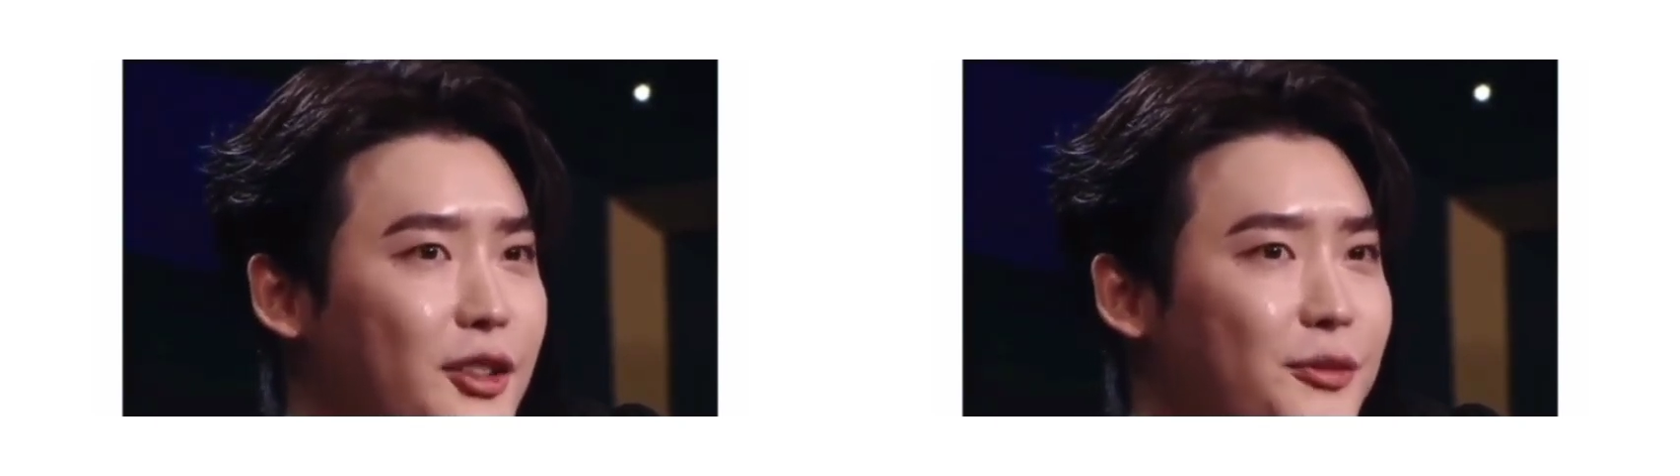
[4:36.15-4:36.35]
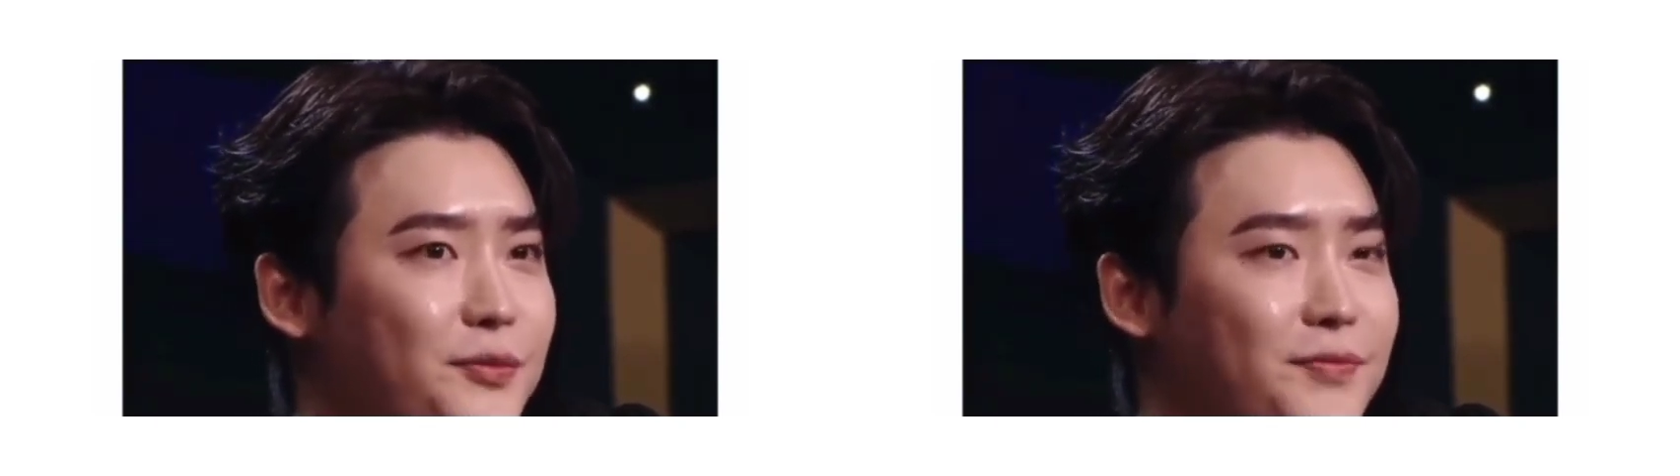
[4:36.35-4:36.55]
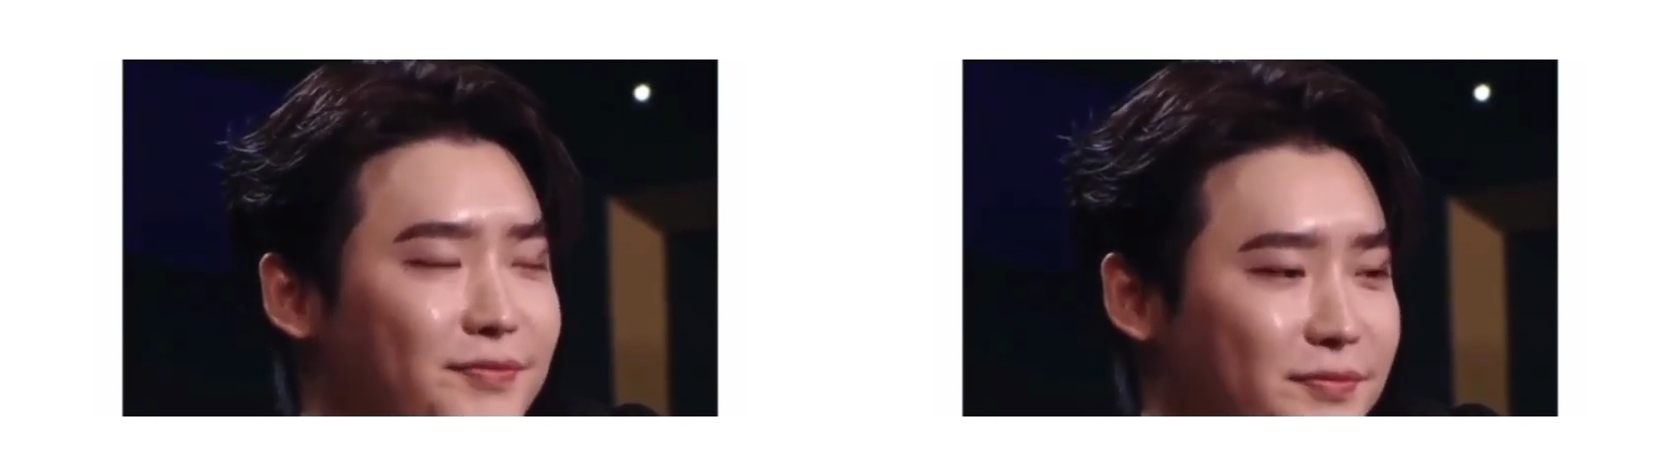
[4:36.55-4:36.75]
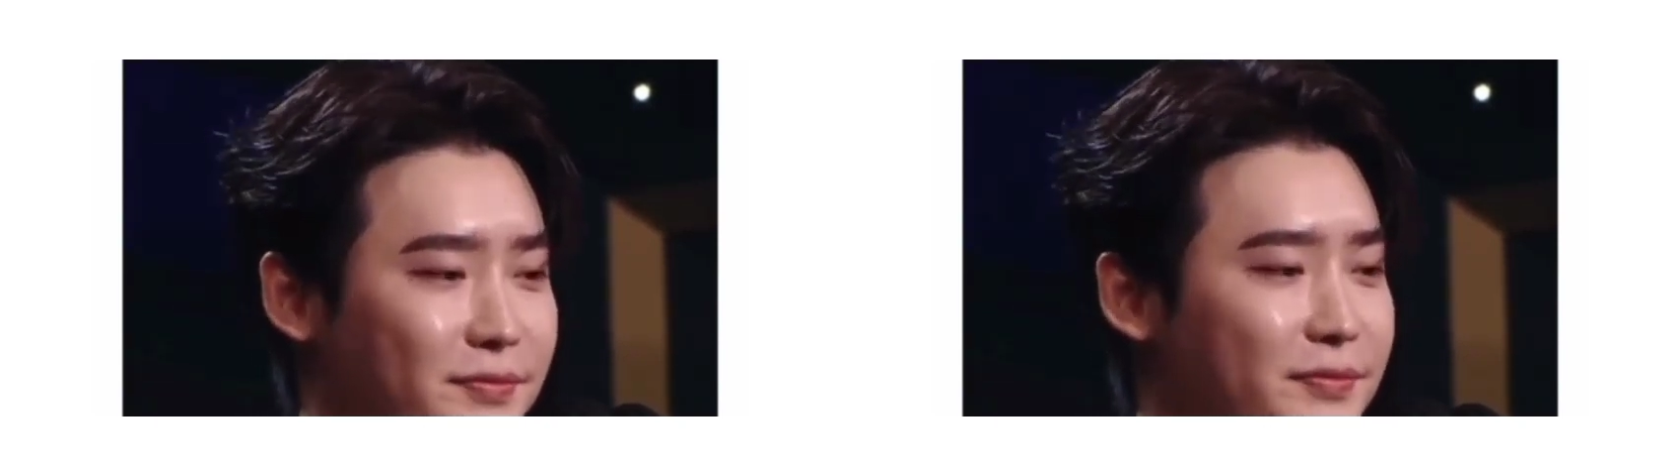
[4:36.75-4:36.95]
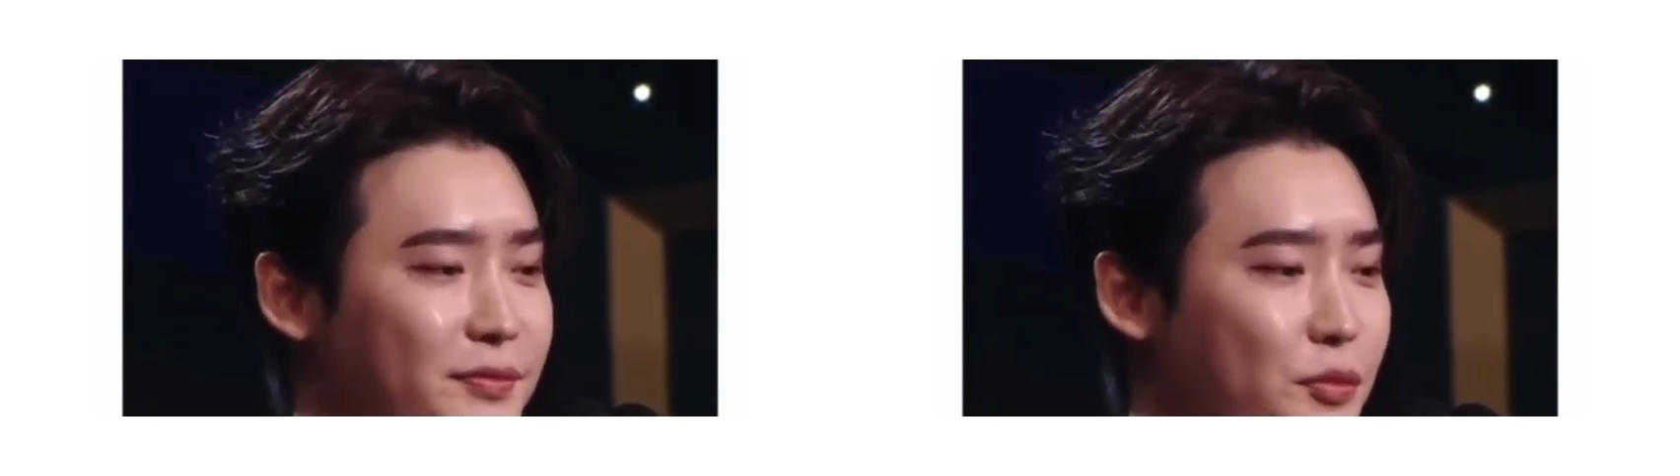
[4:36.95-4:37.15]
always a
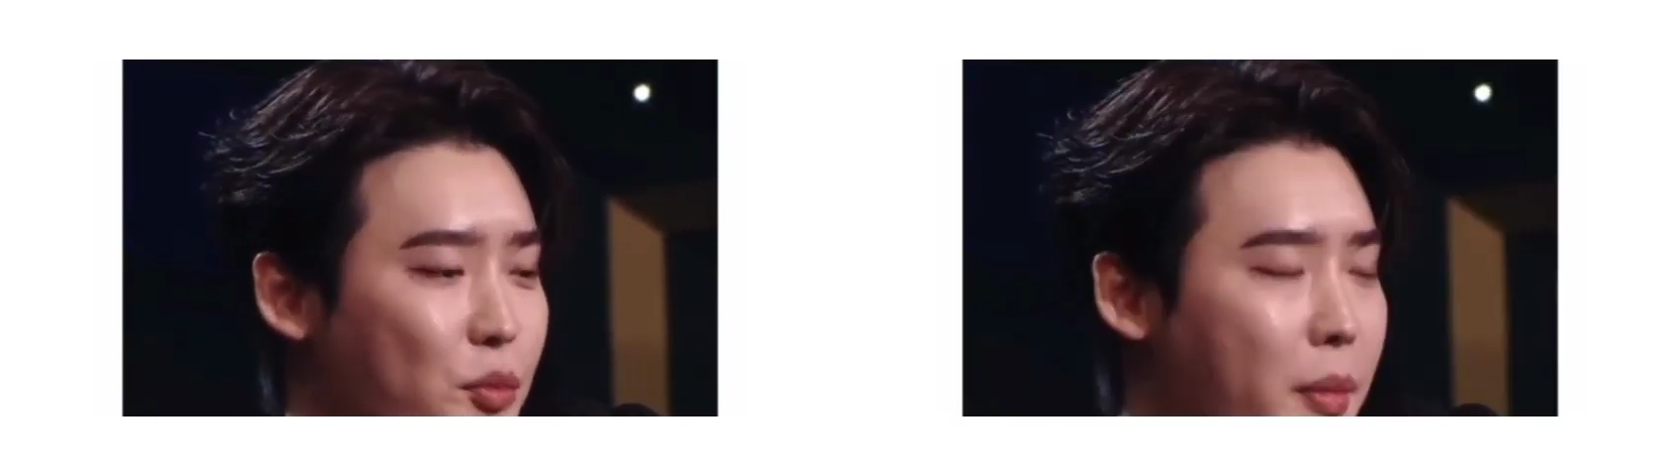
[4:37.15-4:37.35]
part of my